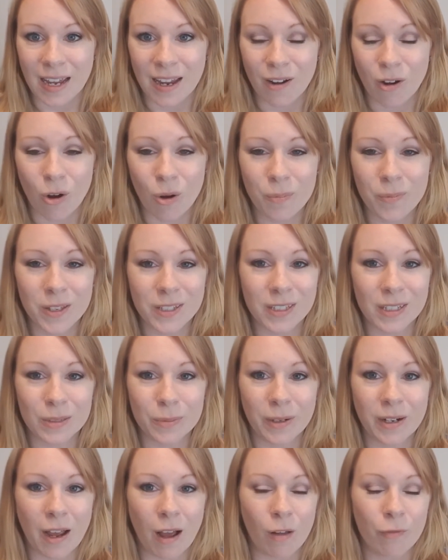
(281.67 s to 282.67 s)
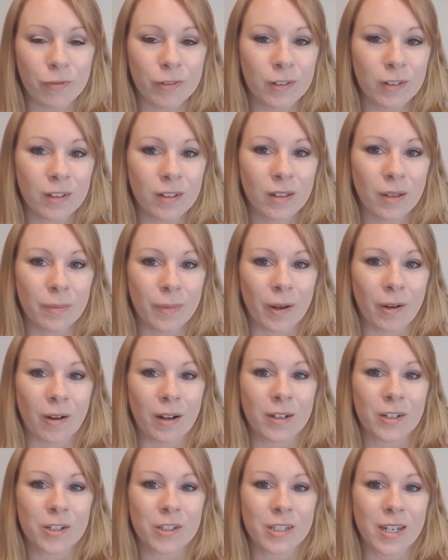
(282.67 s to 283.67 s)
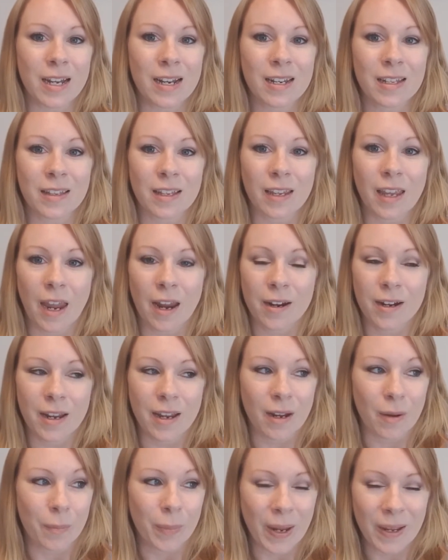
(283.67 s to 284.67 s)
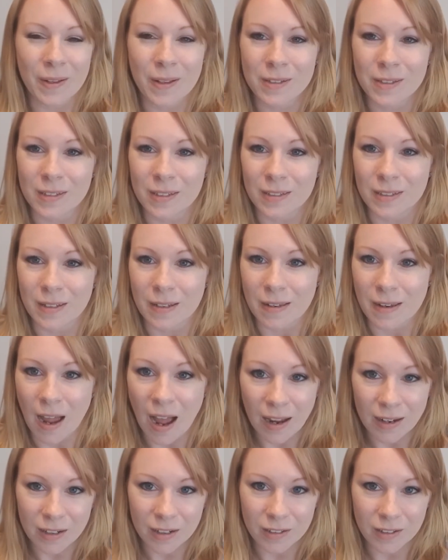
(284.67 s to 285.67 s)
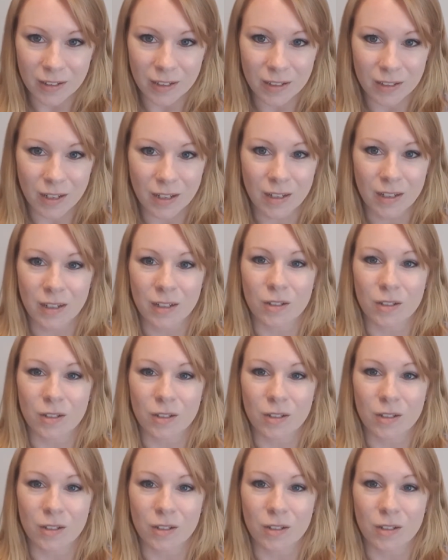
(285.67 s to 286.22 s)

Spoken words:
I hope this has been helpful about understanding that carrying a balance is not good.